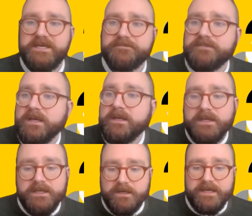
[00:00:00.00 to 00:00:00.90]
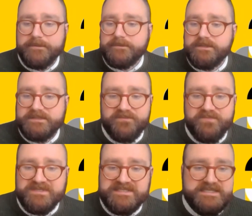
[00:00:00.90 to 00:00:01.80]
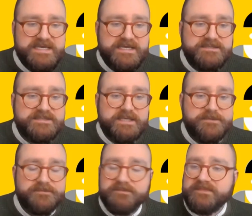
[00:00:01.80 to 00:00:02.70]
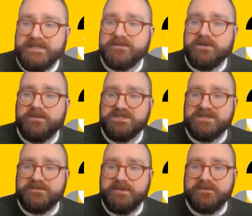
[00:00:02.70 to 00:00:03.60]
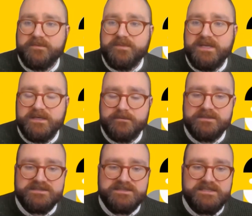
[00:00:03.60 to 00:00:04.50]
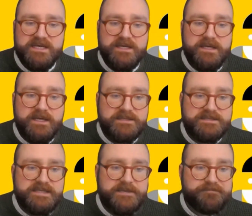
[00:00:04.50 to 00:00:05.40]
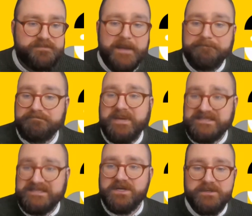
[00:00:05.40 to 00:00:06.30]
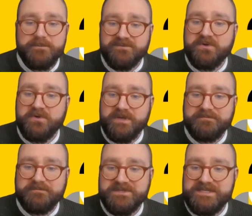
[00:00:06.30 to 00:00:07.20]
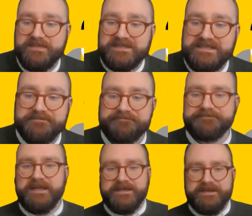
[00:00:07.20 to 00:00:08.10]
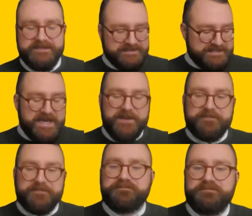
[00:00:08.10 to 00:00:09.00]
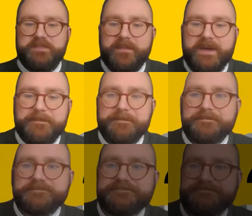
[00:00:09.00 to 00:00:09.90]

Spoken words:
thank you. Okay, well, look, that brings us to the end. So thank you very much, everybody, for being here with us today. And yeah, best of luck with recording your CPD. Take care. Bye-bye.